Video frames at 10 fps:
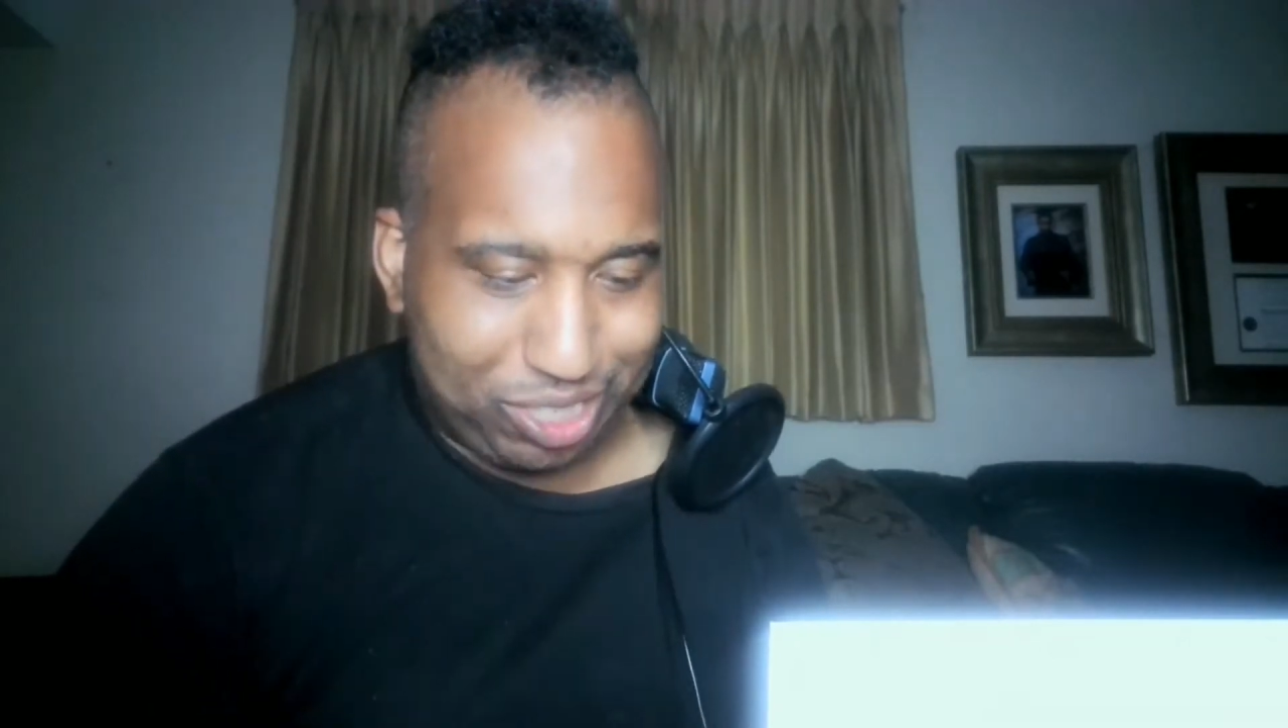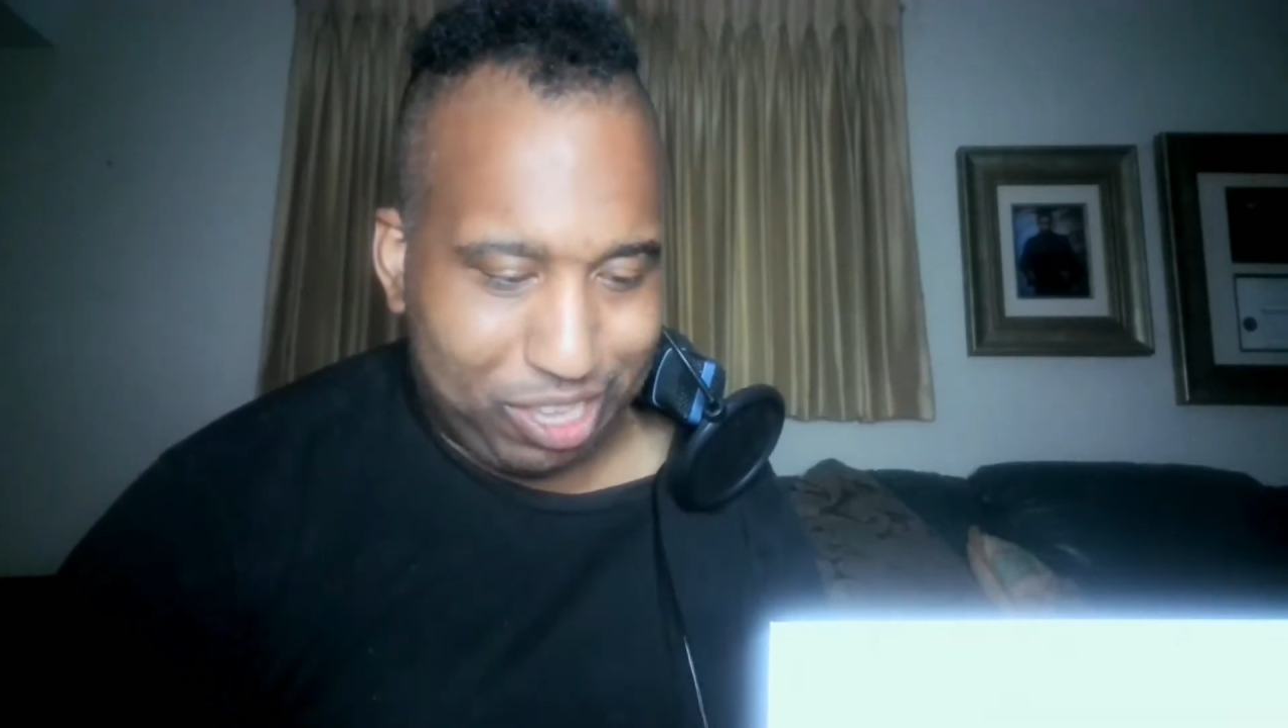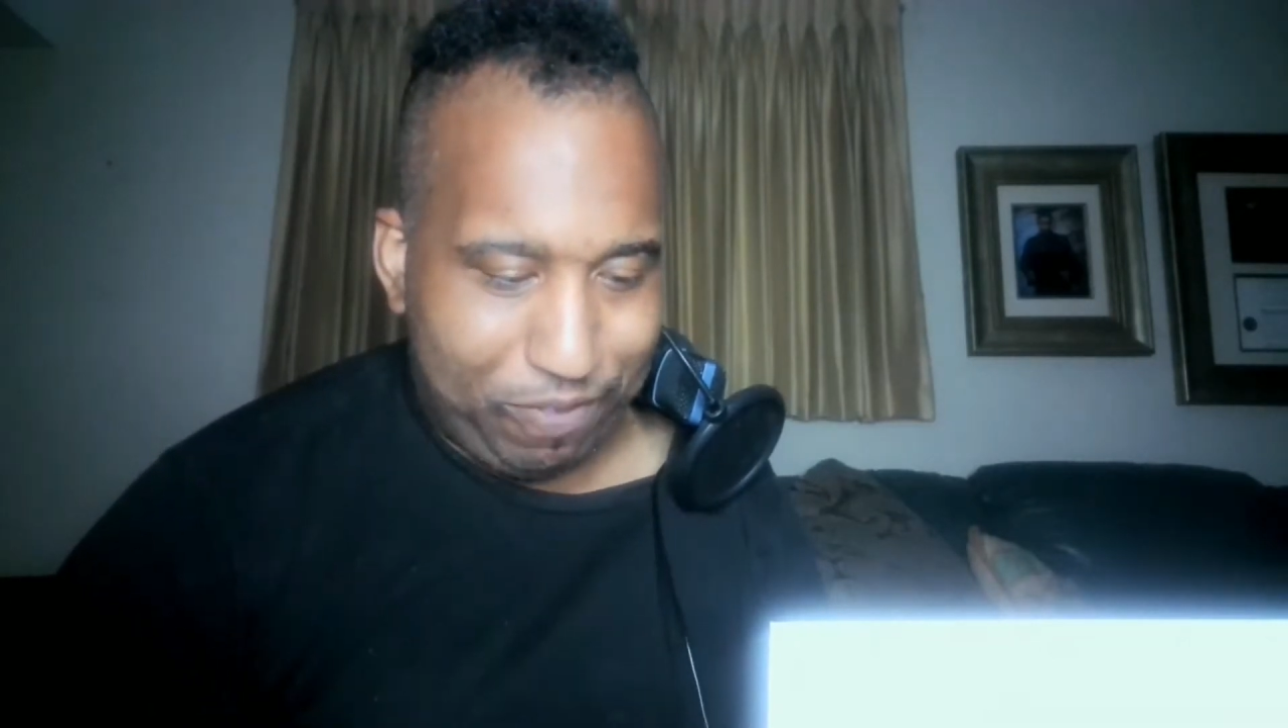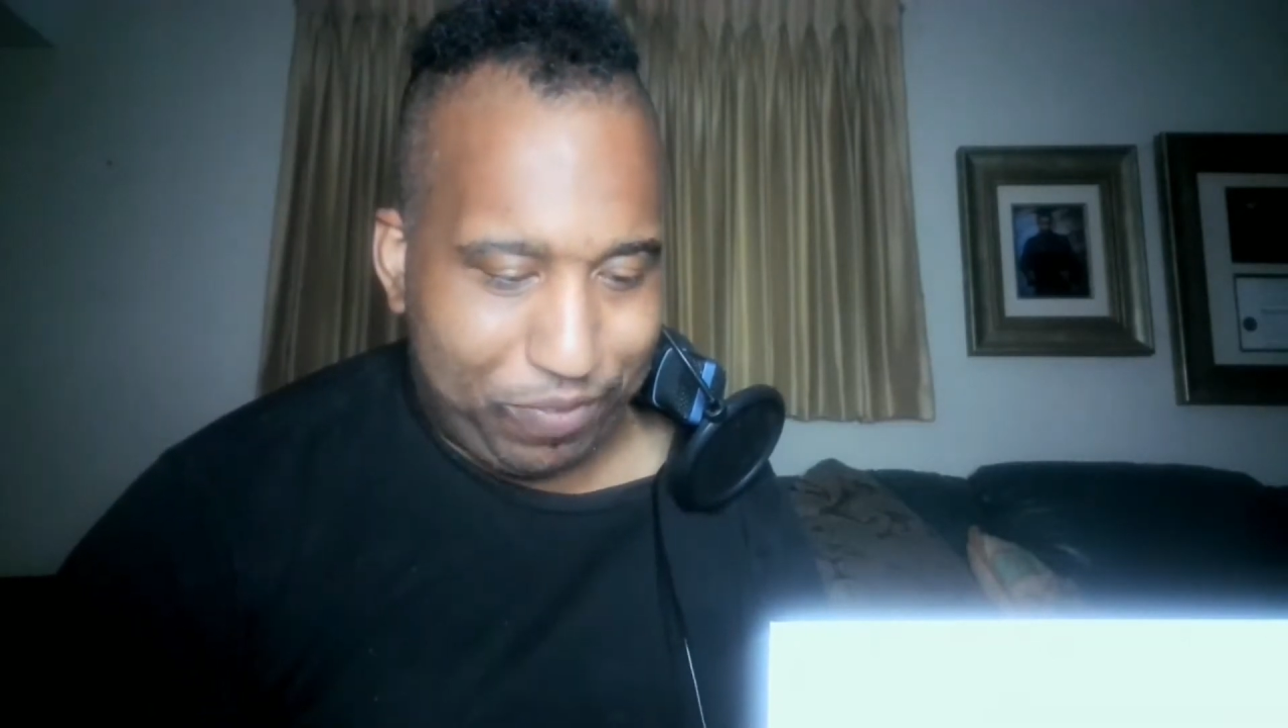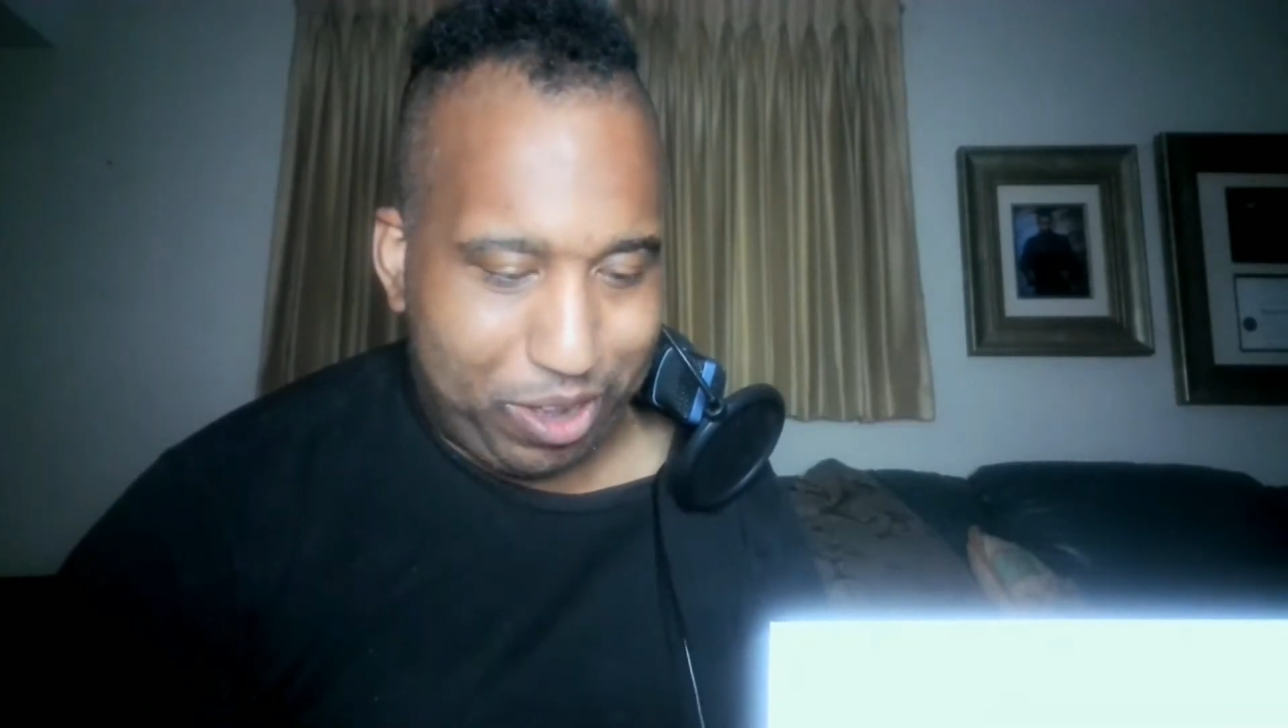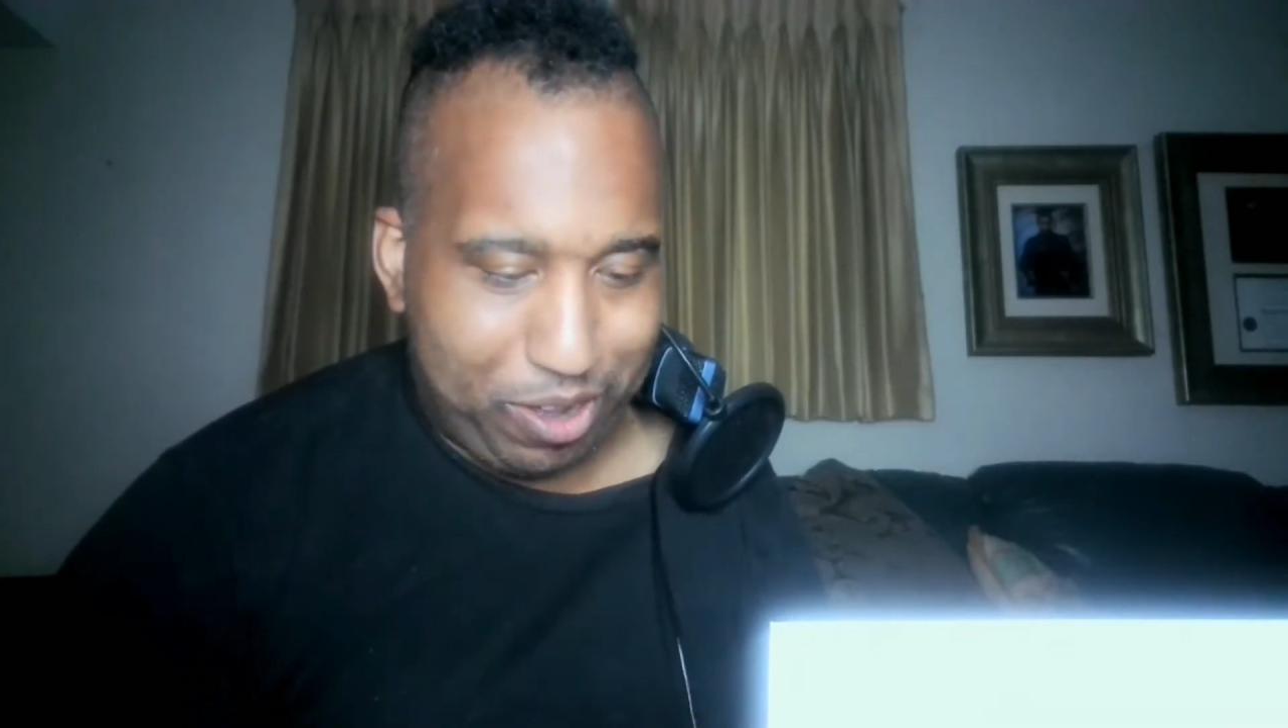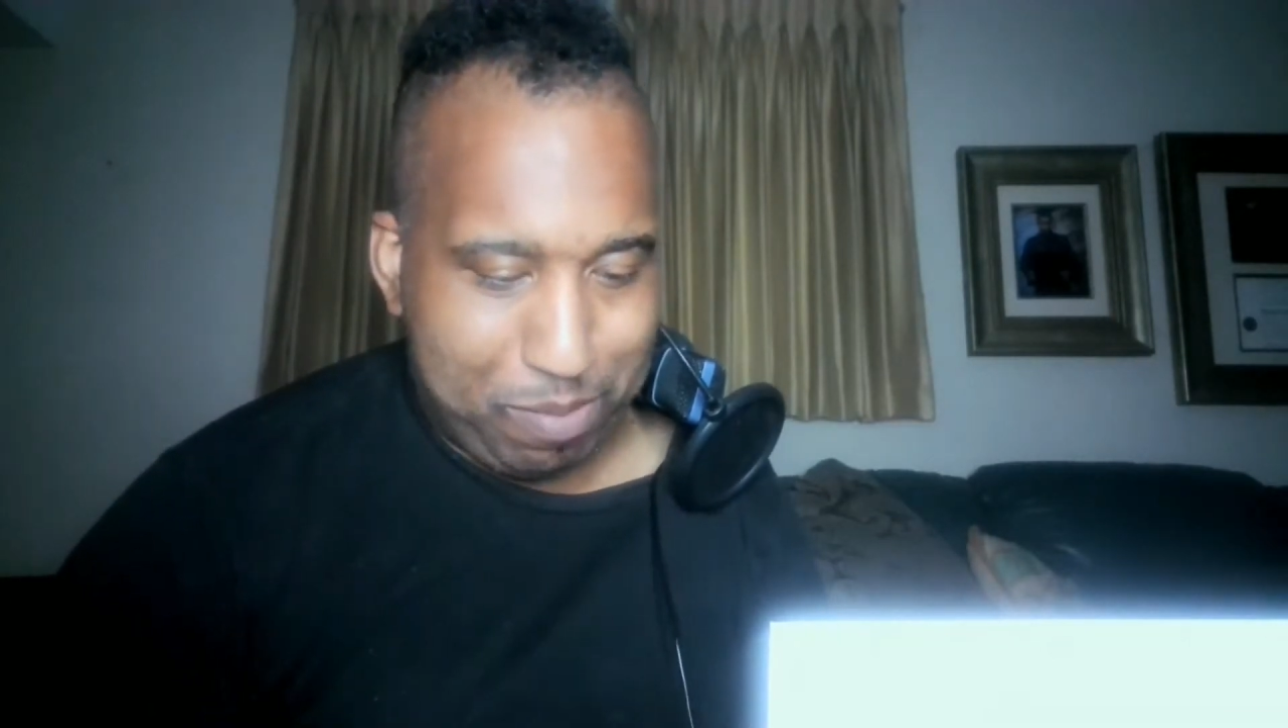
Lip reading: of stuff here.